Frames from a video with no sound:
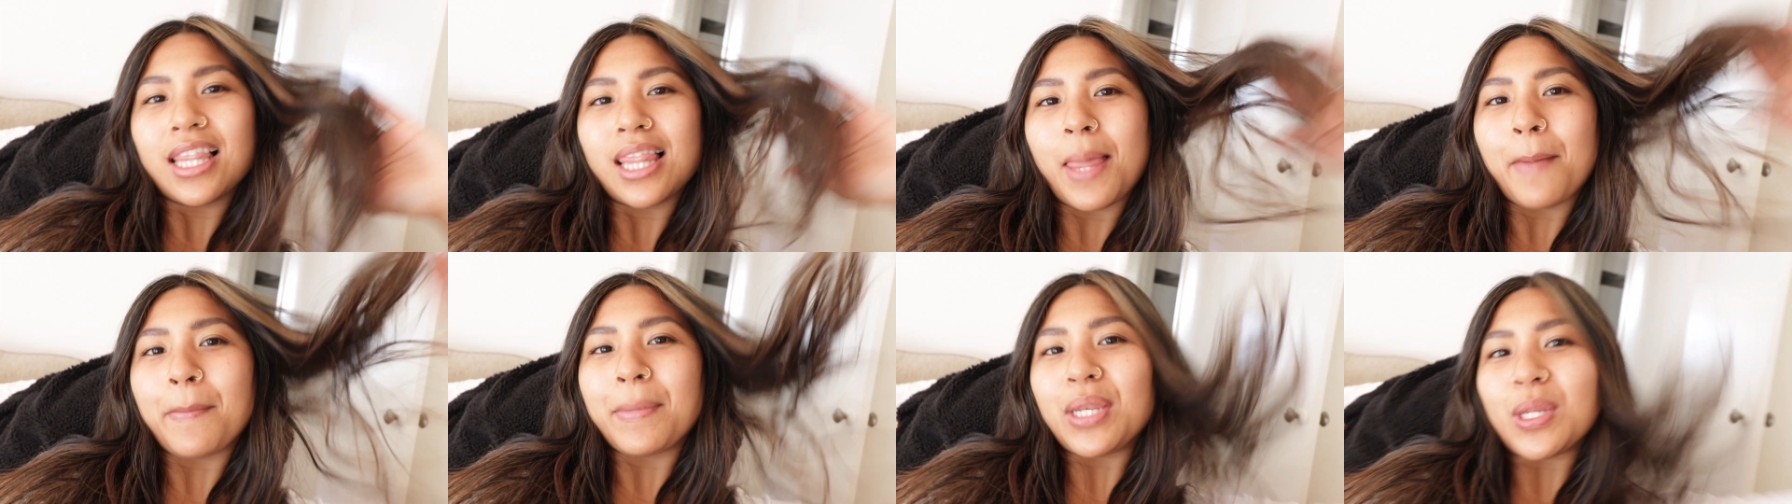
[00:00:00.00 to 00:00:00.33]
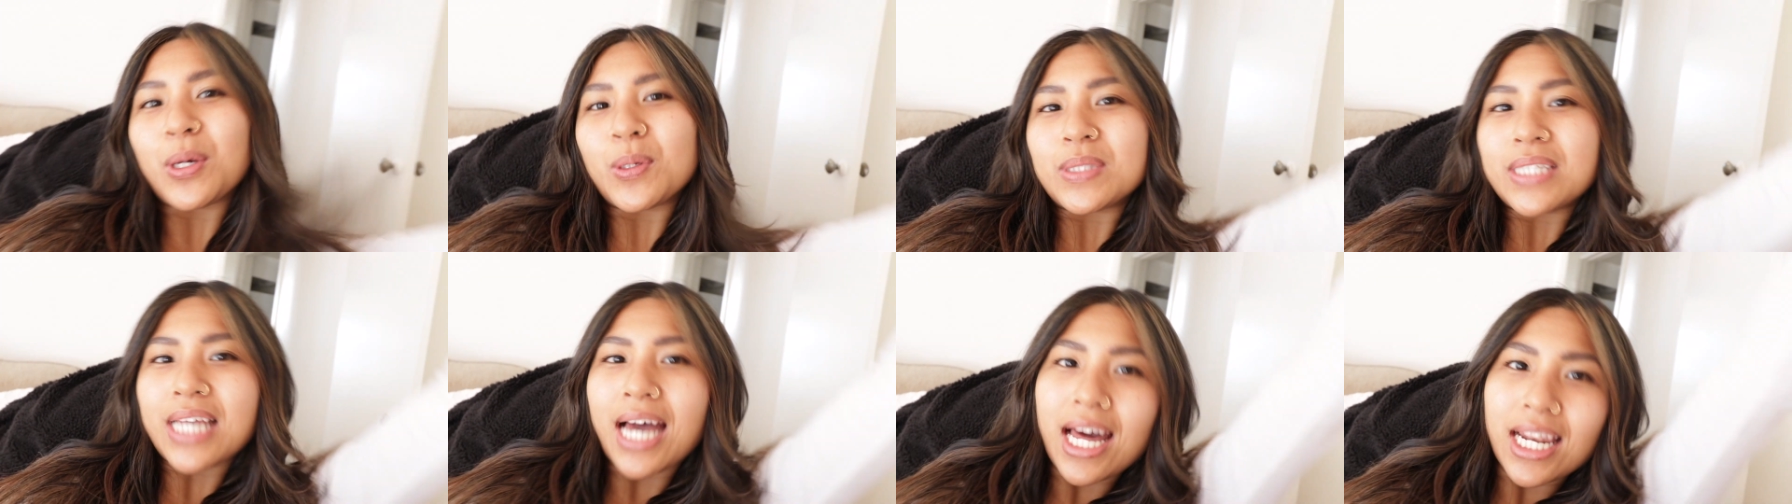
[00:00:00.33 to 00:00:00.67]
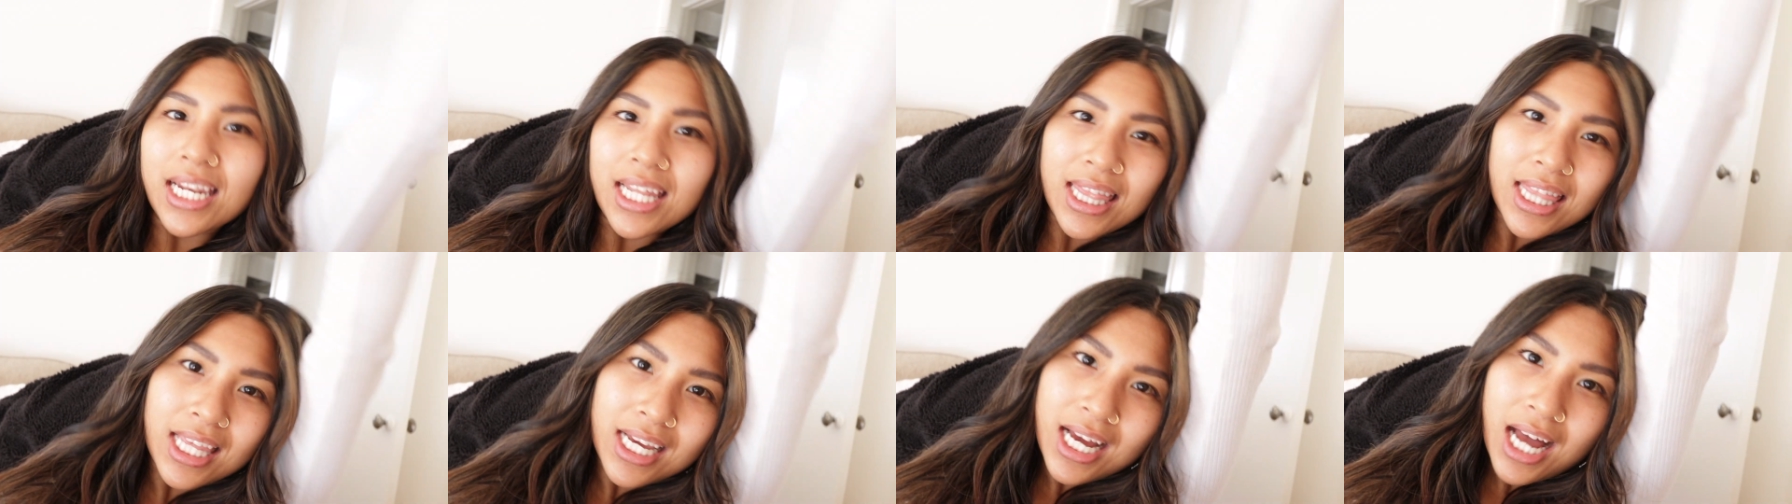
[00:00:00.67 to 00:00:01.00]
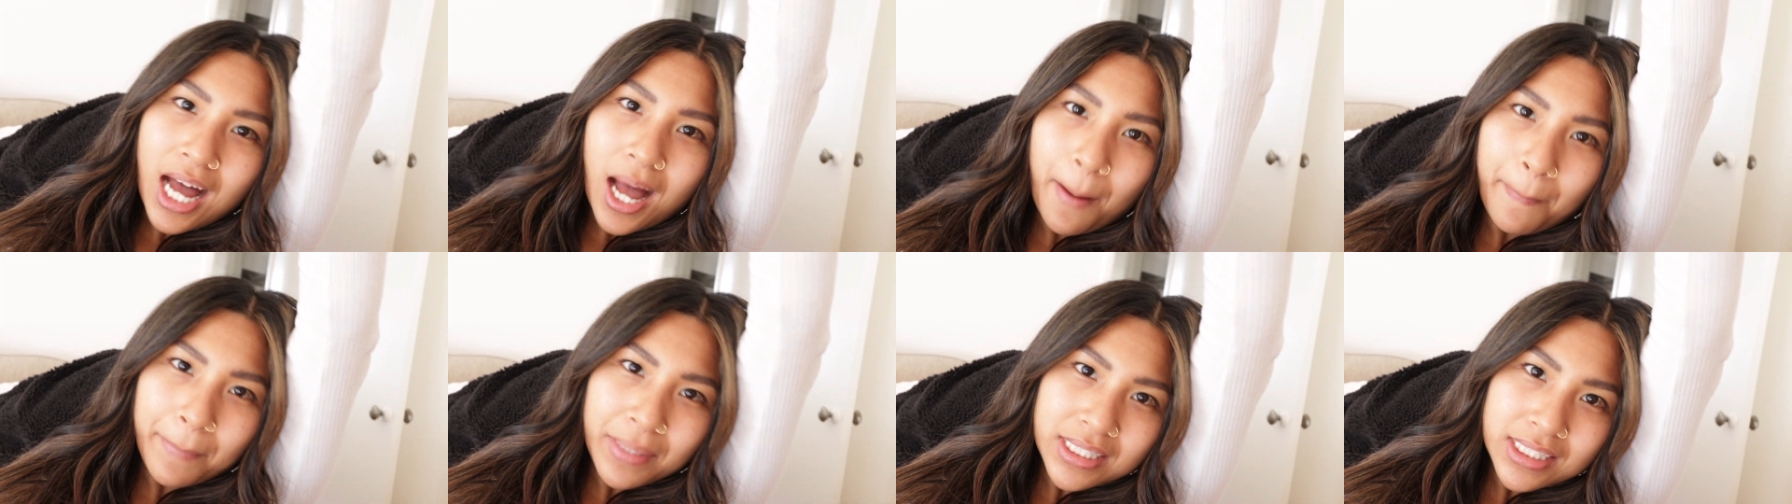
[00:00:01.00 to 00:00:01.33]
Let me know down in the
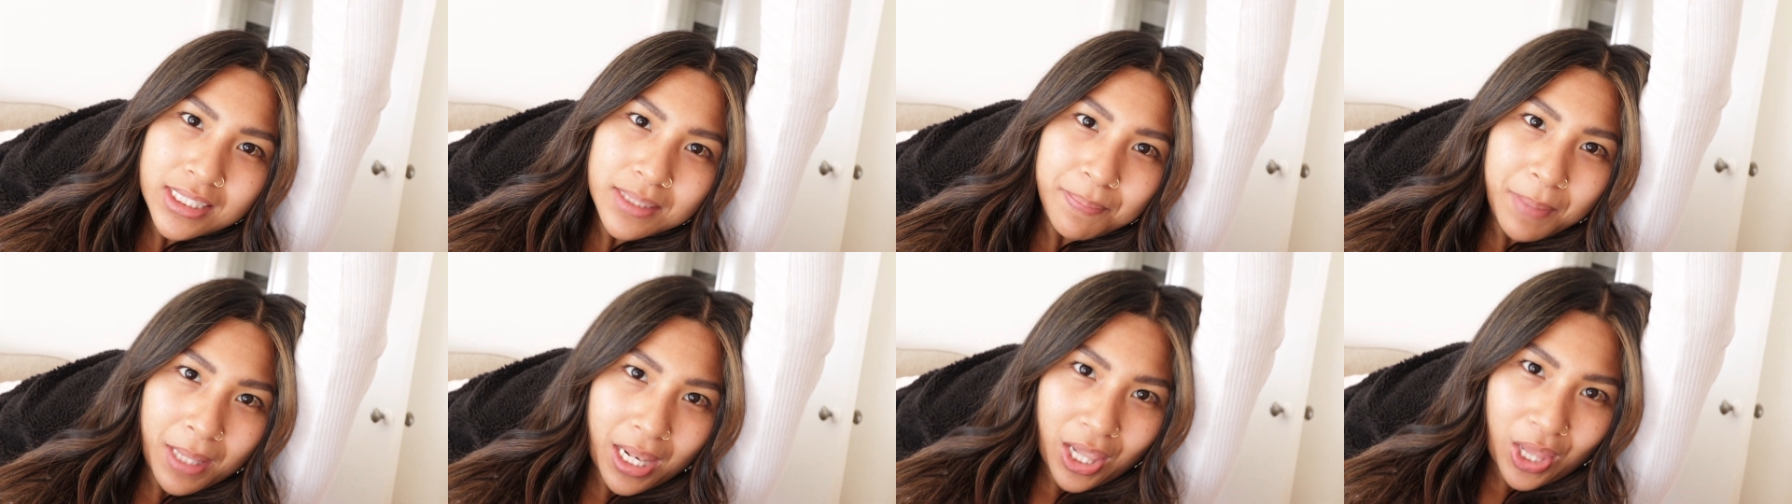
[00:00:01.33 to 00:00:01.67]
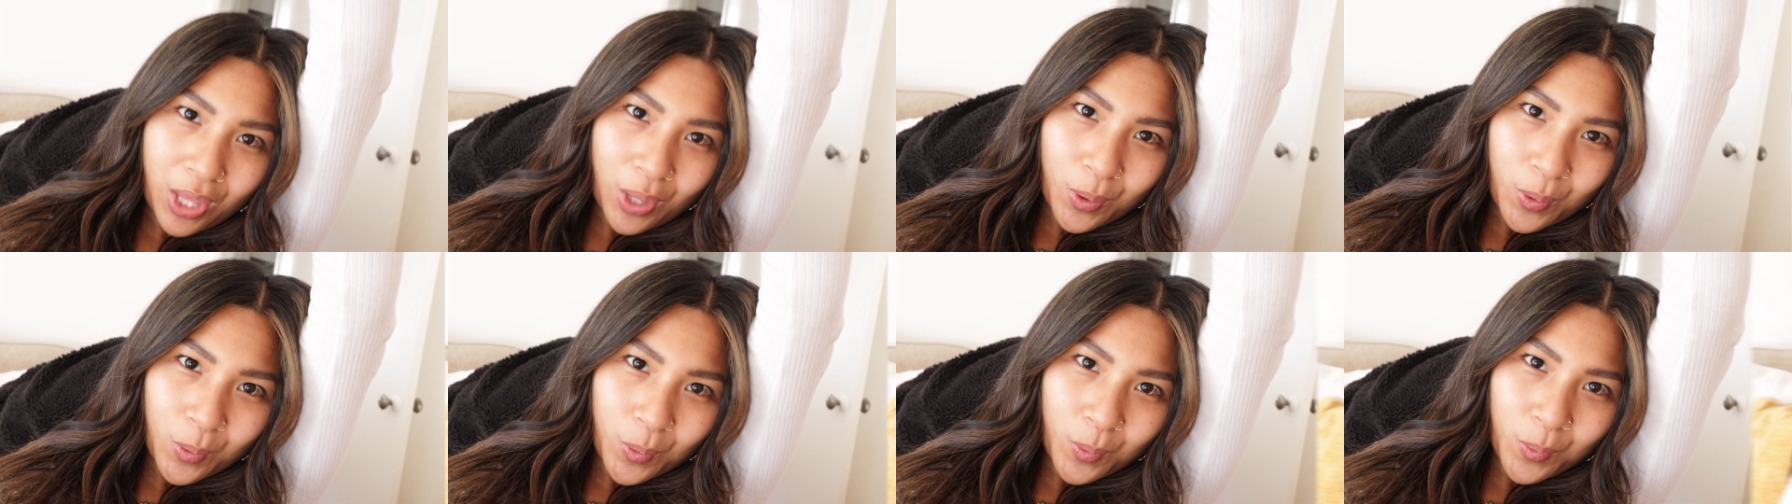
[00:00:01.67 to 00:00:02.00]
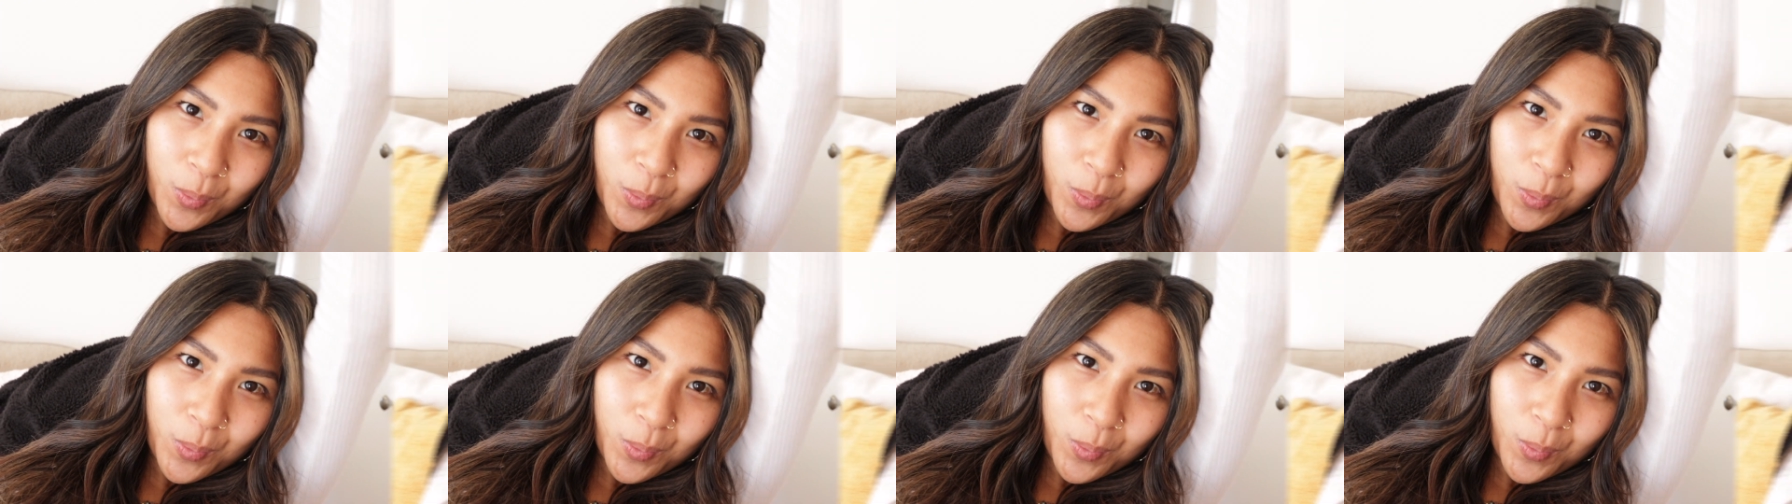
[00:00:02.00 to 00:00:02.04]
comments below.